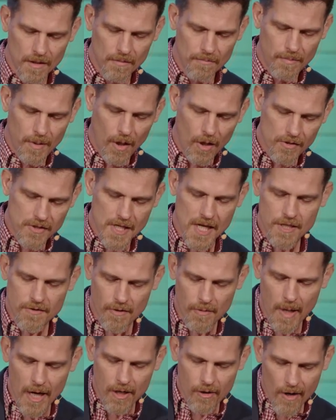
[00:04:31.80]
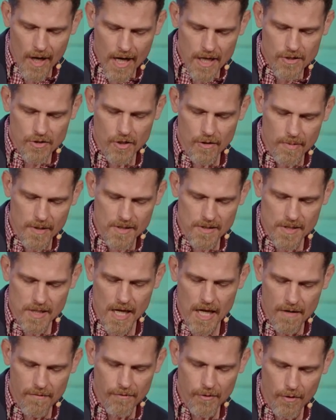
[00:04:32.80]
Paul says, For by grace you have been
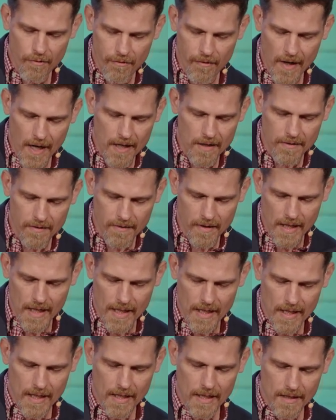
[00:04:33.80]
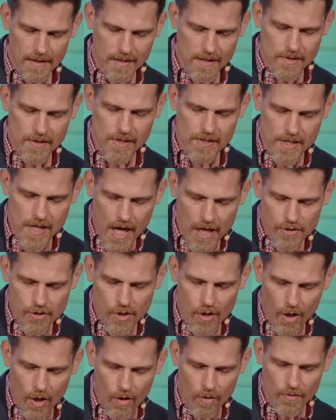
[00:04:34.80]
saved through faith, and this is not
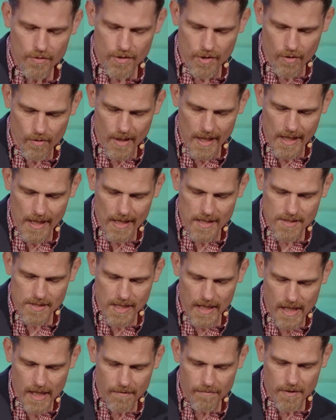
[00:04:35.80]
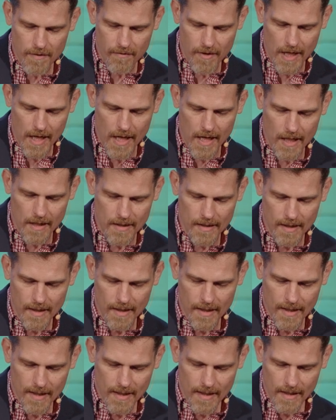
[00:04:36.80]
your own doing. It is the gift of God,
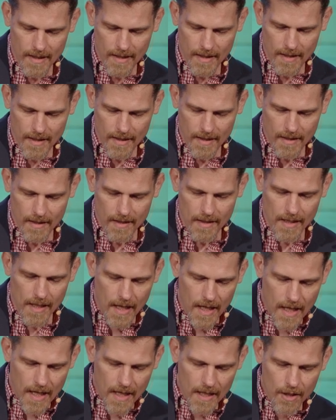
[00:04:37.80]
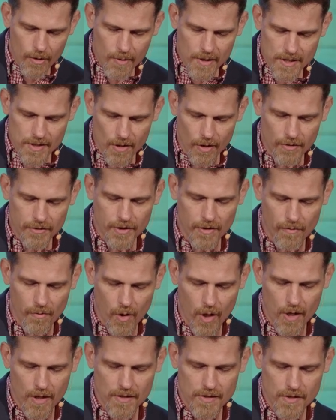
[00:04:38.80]
not a result of
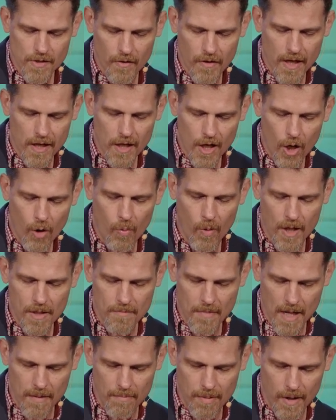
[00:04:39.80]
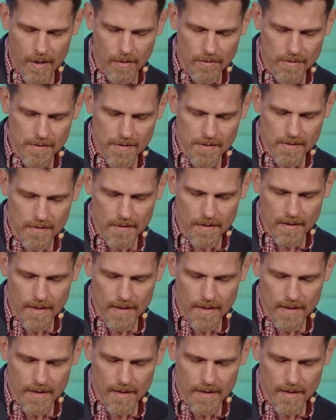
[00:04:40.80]
works, so that no one may boast.